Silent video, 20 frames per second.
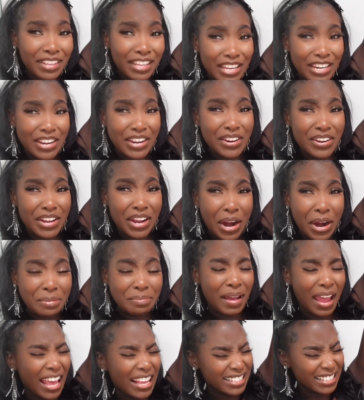New Year,
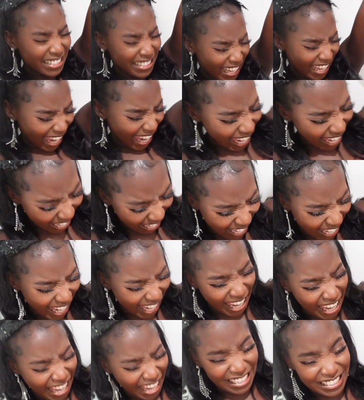
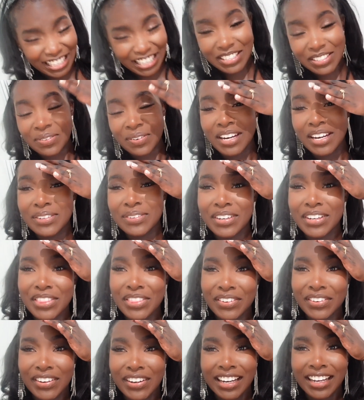besties! It's twenty
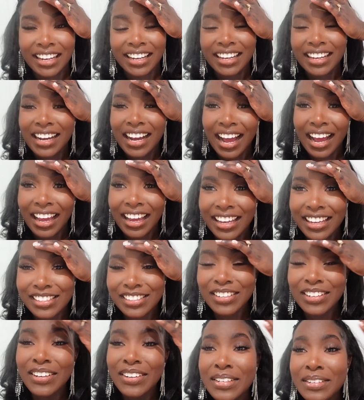twenty-three,
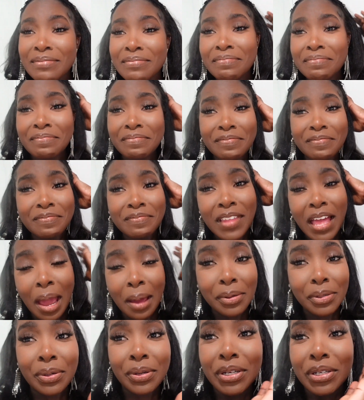guys.
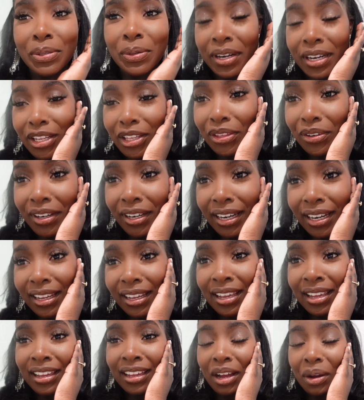Happy twenty twenty-three.
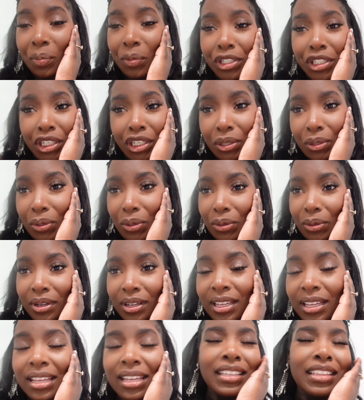I'm wishing you all
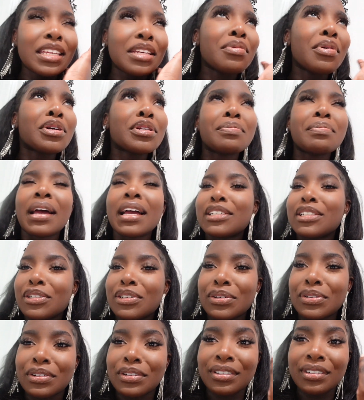the most
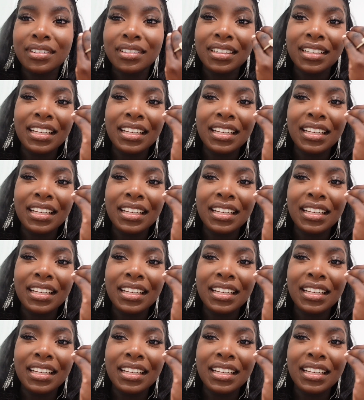magical